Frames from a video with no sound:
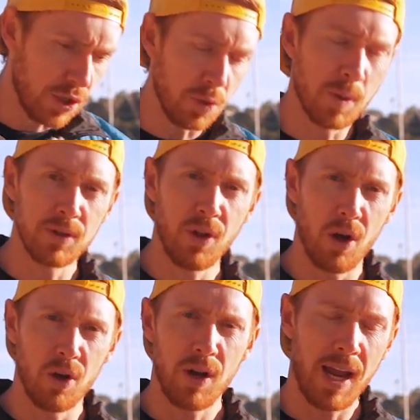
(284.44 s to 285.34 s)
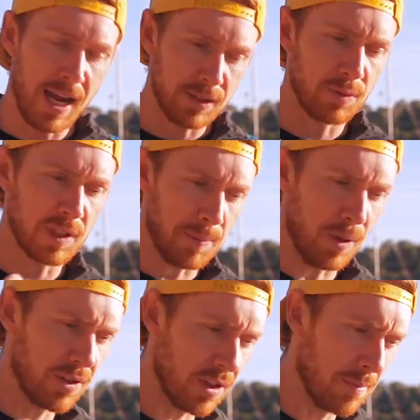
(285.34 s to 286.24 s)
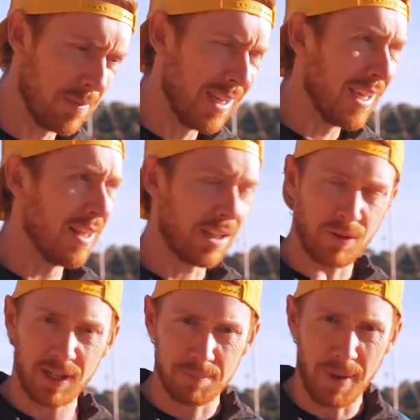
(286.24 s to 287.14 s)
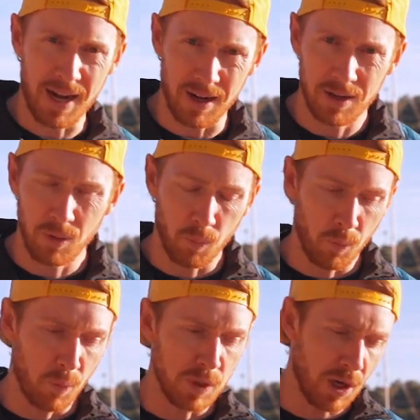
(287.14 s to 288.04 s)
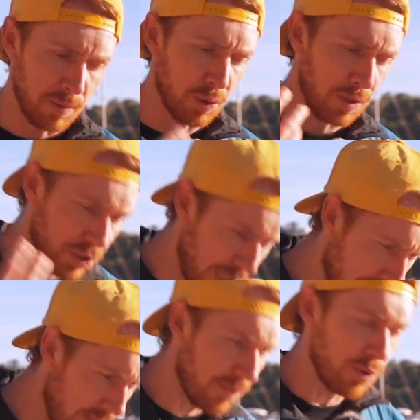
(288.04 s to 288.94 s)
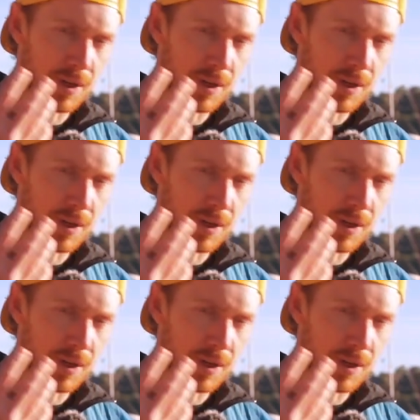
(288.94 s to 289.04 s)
you will know how to respond to them in the correct manner, which helps you achieve your